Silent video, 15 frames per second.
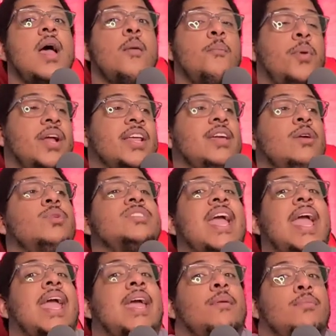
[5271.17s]
But he was
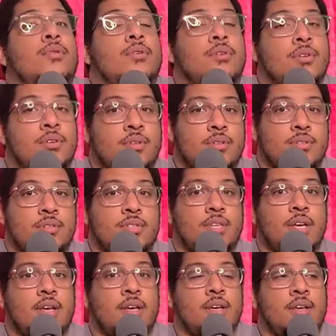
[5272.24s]
able
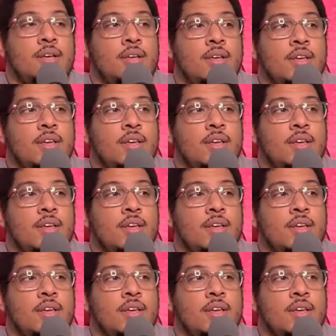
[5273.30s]
to,